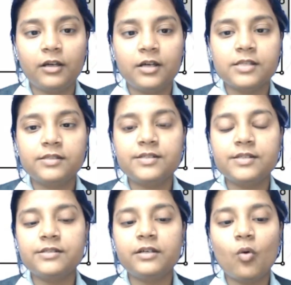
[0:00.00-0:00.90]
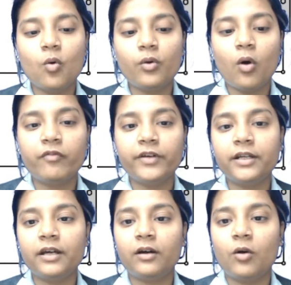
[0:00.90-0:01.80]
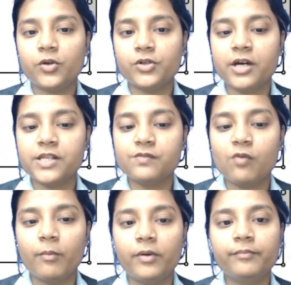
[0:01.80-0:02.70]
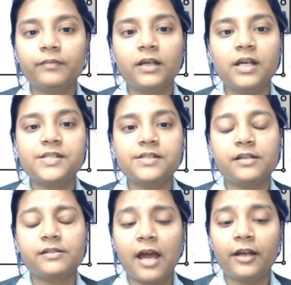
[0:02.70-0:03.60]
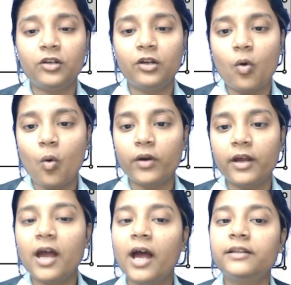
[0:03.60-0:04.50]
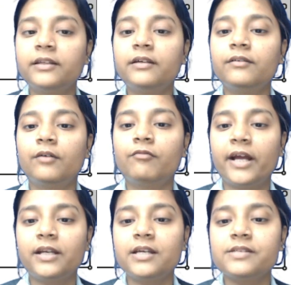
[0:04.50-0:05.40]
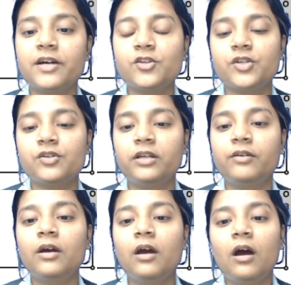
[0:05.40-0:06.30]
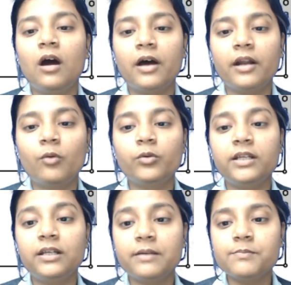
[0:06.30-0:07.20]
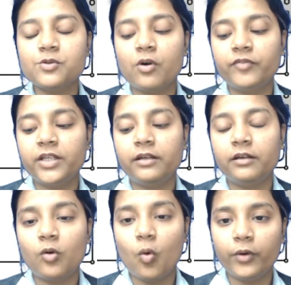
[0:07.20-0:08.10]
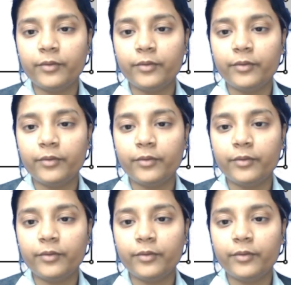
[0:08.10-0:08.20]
This is the core of an auto transformer. It's a rectangular core and the windings are generally around the limbs of the core.